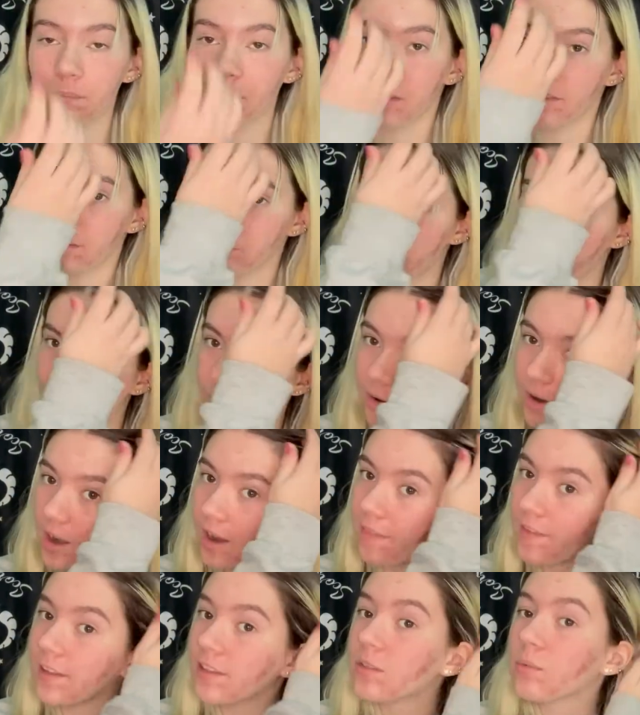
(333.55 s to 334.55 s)
on the floor
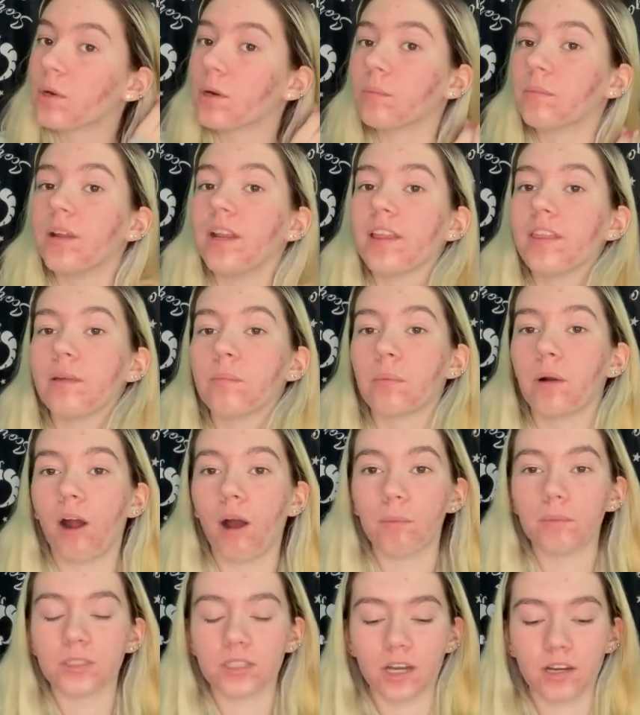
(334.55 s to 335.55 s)
and that's what I'm reading the
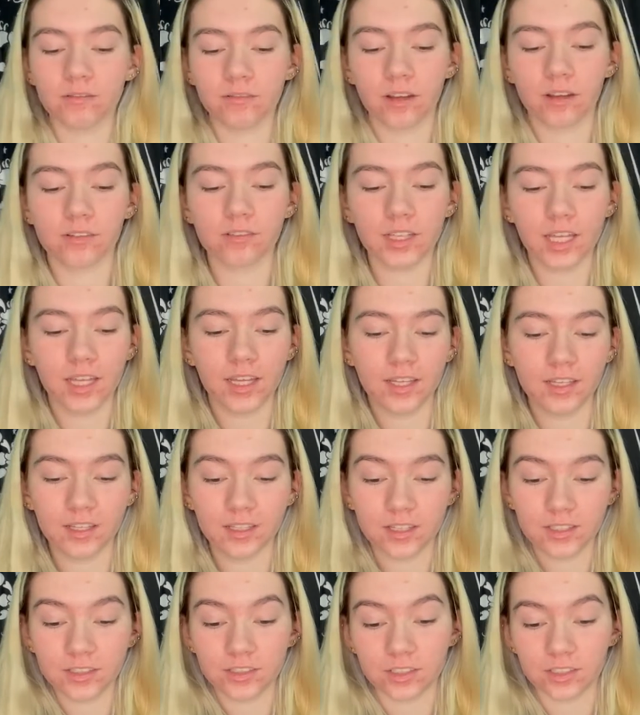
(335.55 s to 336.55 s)
prompts off of,
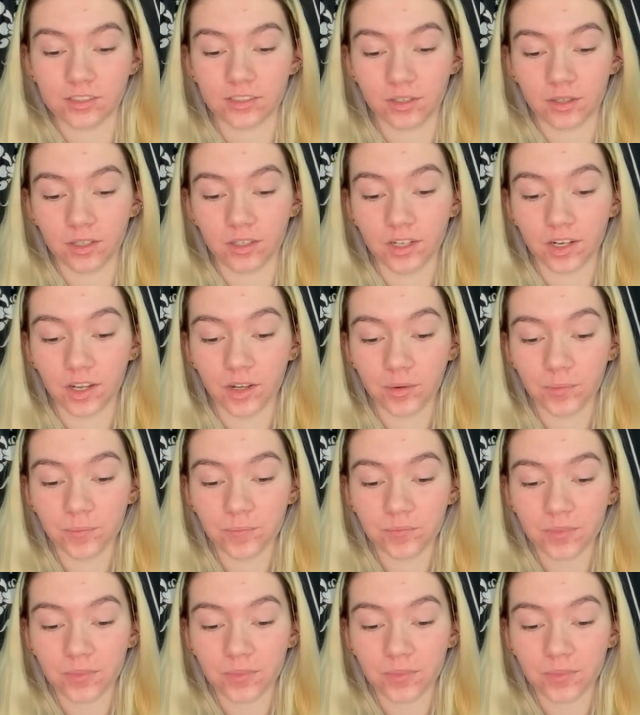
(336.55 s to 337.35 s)
just so you know.